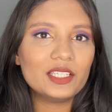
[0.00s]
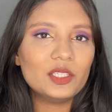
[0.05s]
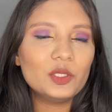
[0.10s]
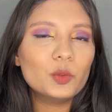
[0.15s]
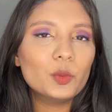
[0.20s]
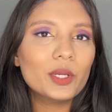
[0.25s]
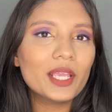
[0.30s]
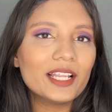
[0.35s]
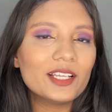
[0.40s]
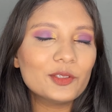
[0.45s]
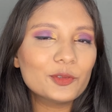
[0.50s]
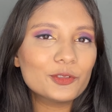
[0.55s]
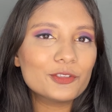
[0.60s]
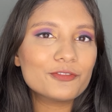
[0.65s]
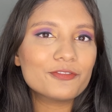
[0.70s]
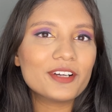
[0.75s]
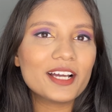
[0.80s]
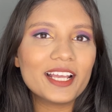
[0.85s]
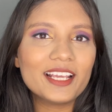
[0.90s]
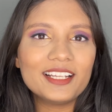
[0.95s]
you get
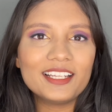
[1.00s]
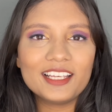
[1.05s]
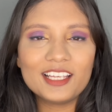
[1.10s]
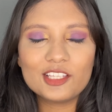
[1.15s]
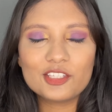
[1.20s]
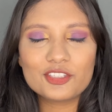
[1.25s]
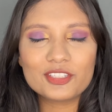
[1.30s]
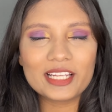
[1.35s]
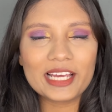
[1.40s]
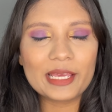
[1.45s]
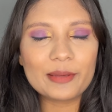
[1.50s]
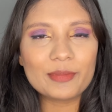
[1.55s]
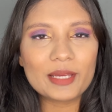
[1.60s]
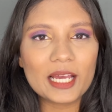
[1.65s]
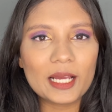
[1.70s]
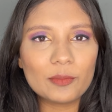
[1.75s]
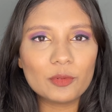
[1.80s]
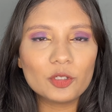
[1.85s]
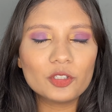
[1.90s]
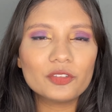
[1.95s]
notified each time
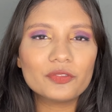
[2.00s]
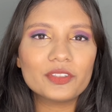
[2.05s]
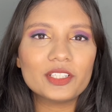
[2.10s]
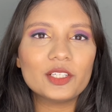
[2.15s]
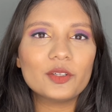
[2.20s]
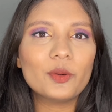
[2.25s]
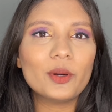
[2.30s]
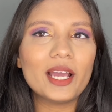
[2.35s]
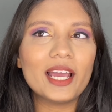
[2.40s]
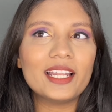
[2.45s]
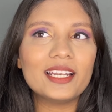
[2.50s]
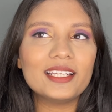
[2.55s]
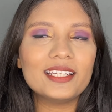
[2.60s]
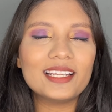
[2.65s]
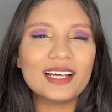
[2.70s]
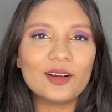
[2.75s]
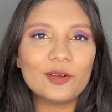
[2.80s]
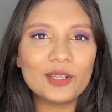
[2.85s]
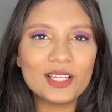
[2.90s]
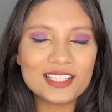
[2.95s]
I upload a video. And
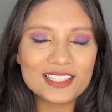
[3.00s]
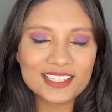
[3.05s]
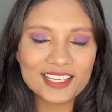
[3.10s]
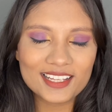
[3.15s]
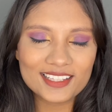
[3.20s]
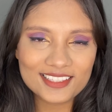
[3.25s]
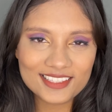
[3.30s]
now let's get